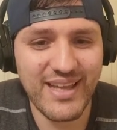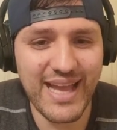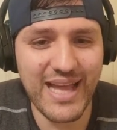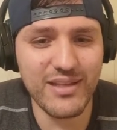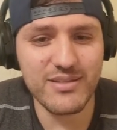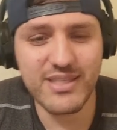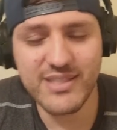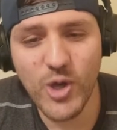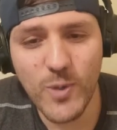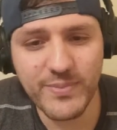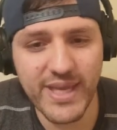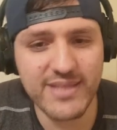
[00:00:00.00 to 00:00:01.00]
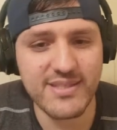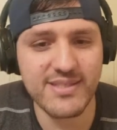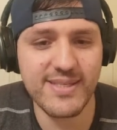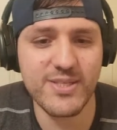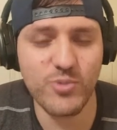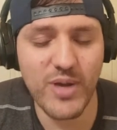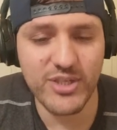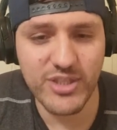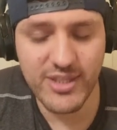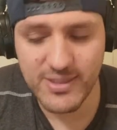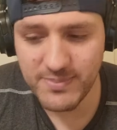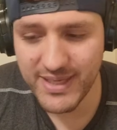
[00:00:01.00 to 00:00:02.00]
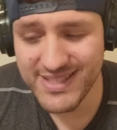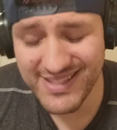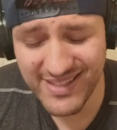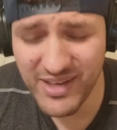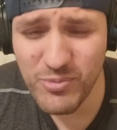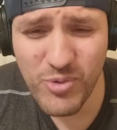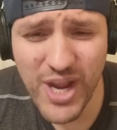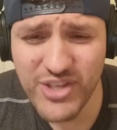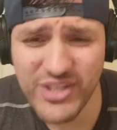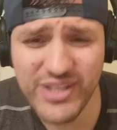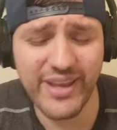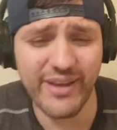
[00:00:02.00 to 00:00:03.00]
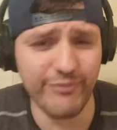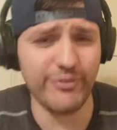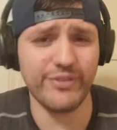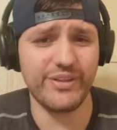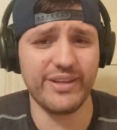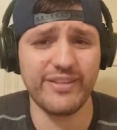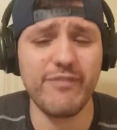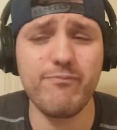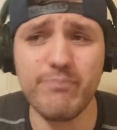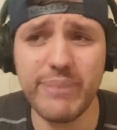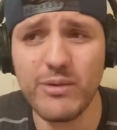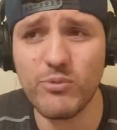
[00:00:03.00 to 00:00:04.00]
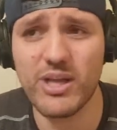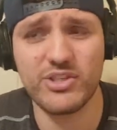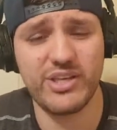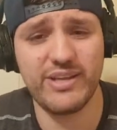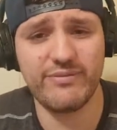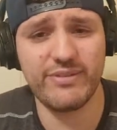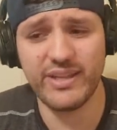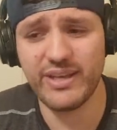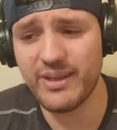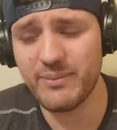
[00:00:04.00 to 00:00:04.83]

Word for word: Alan says, I hope the S E C is watching this place. They're watching everything. They've been watching everything.